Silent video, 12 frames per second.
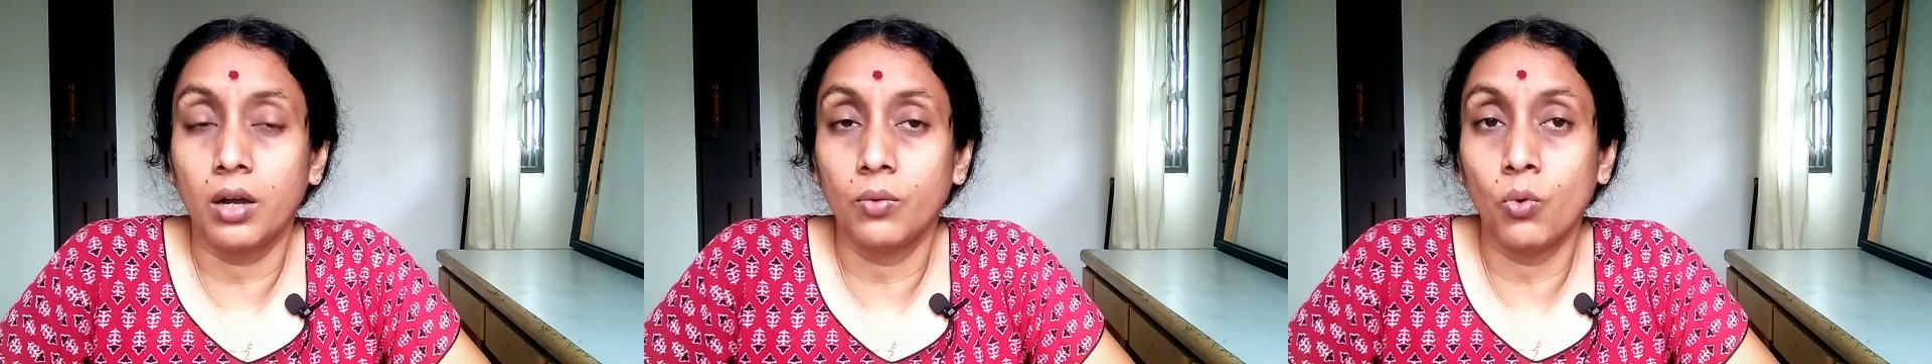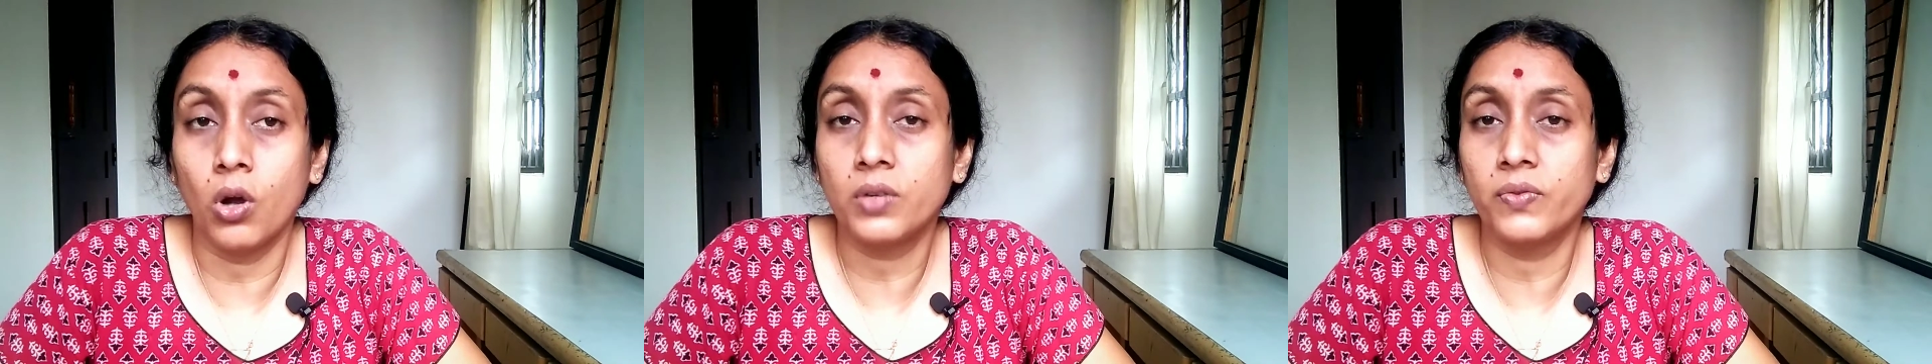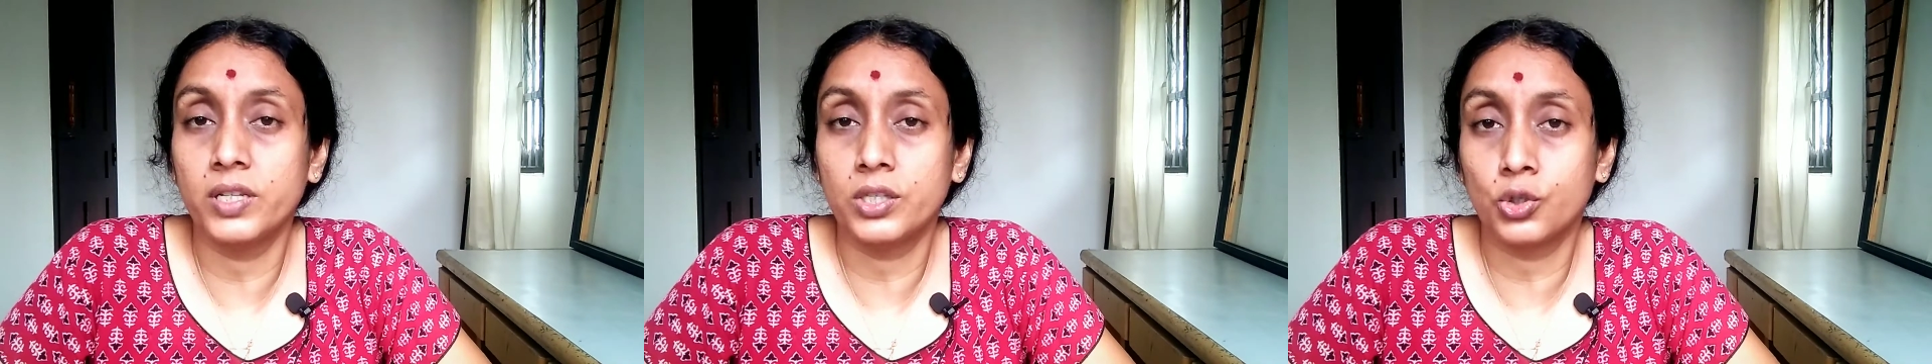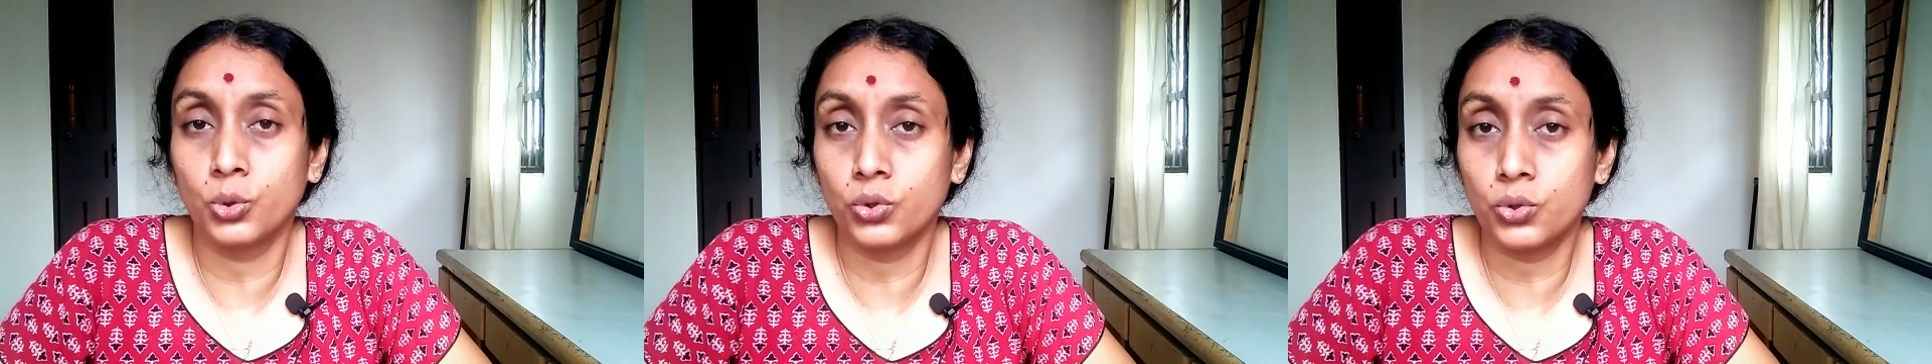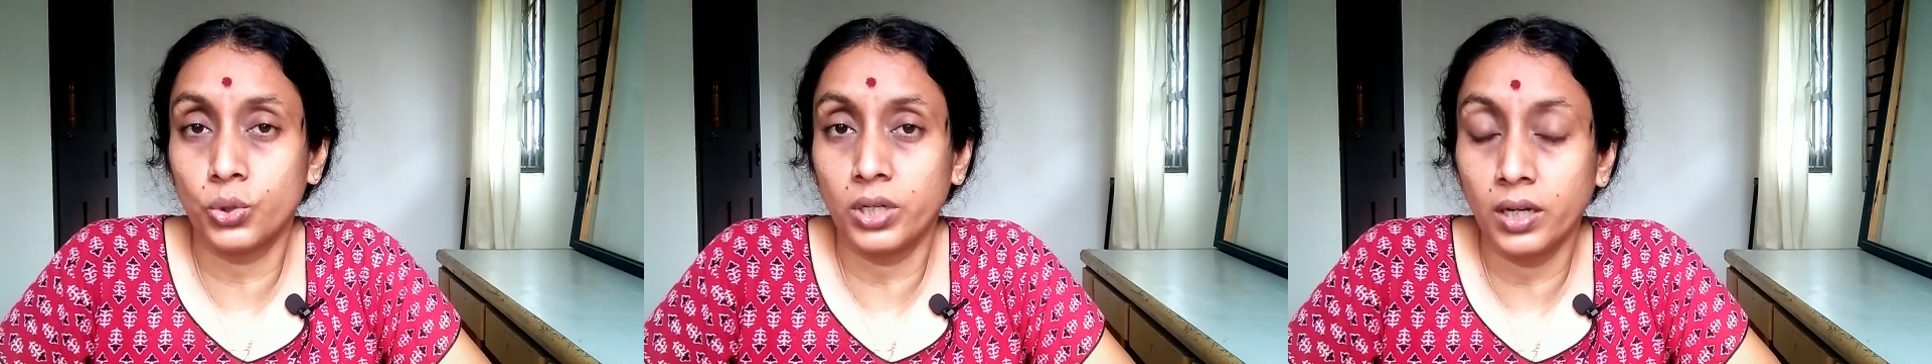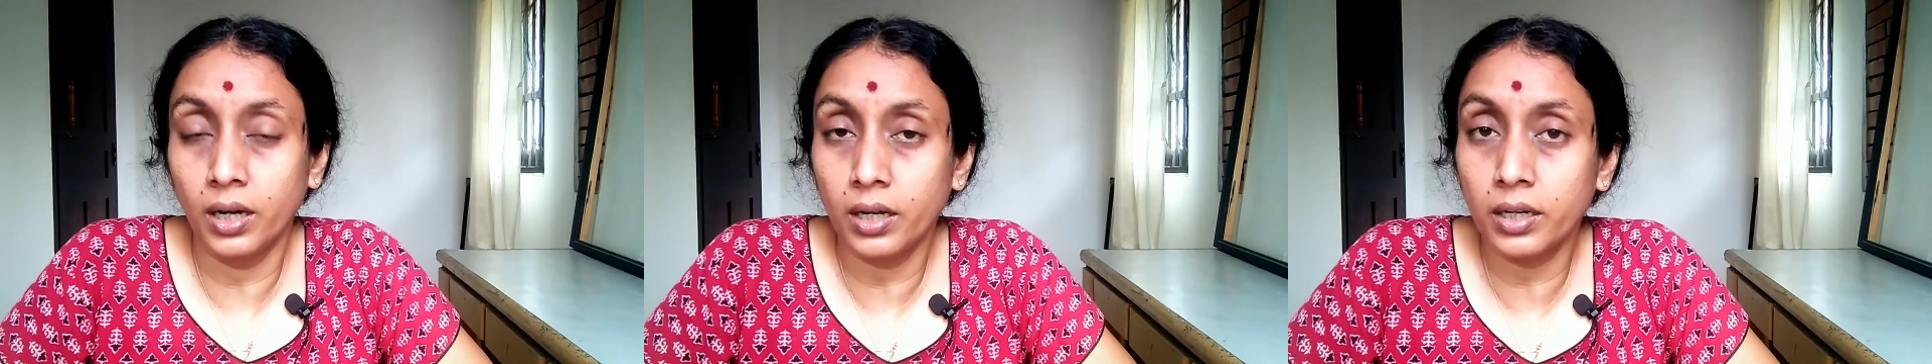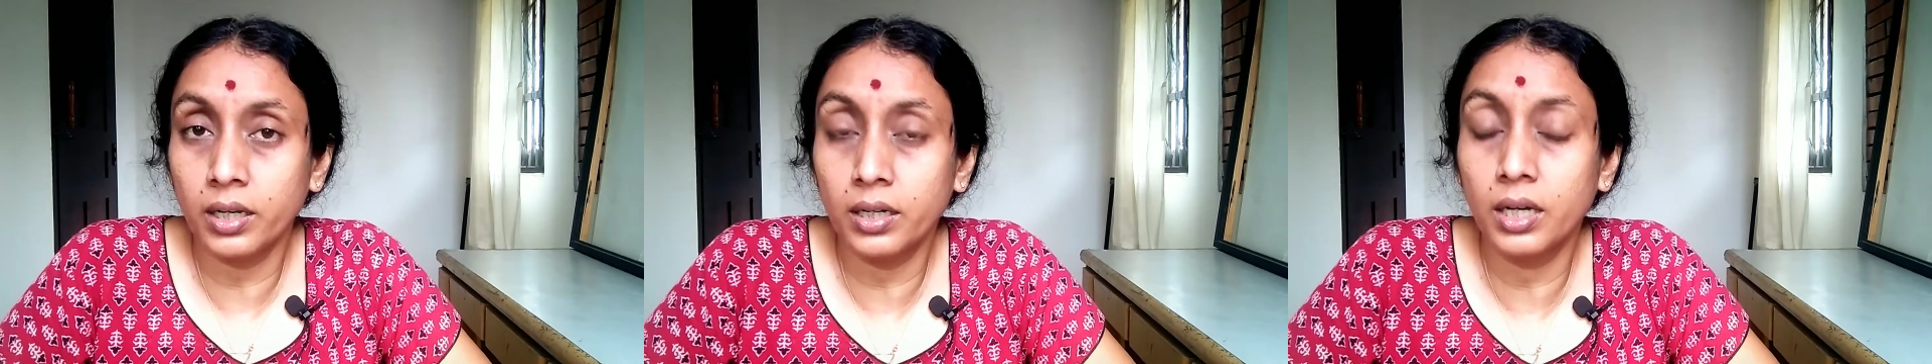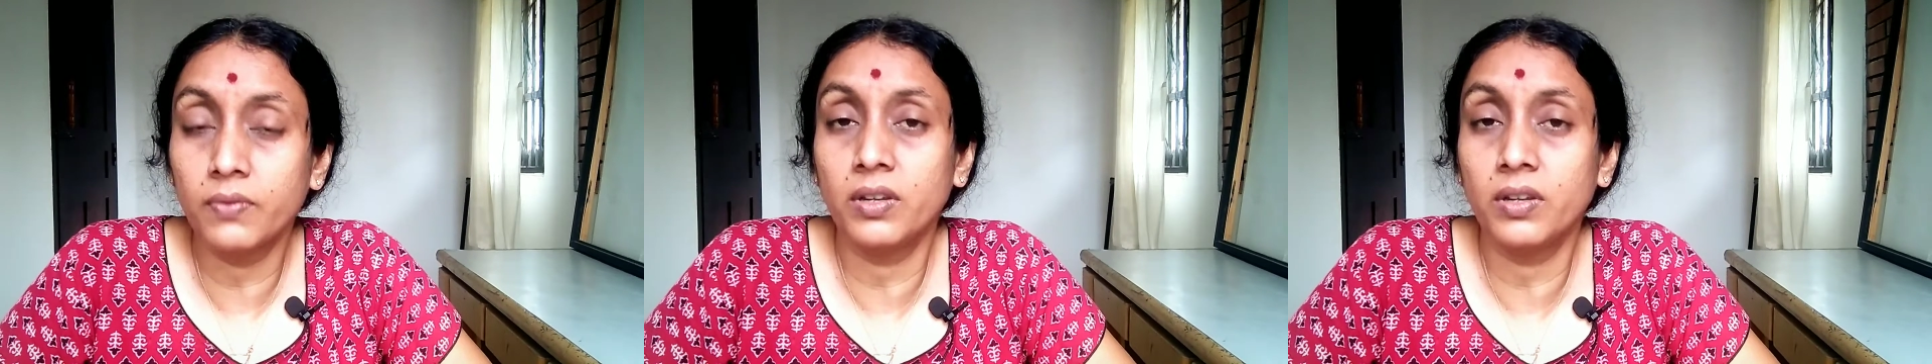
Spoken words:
what we choose to hear here.